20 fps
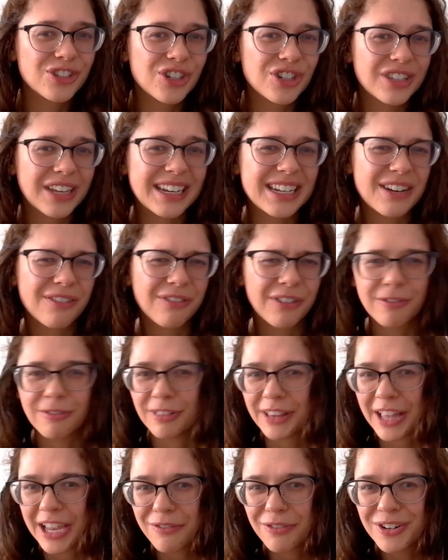just like different
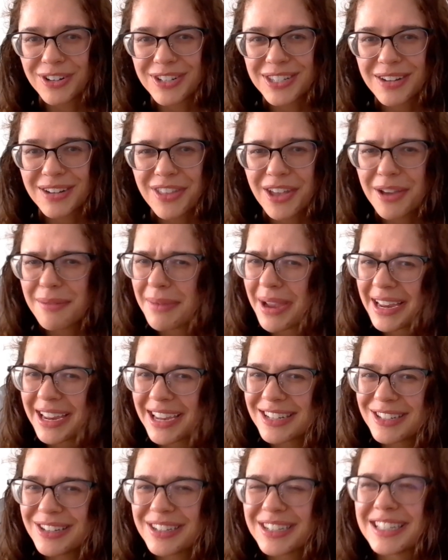flavors of them, I
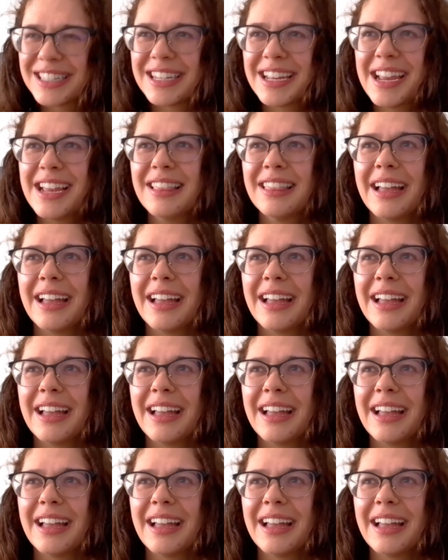guess you could say.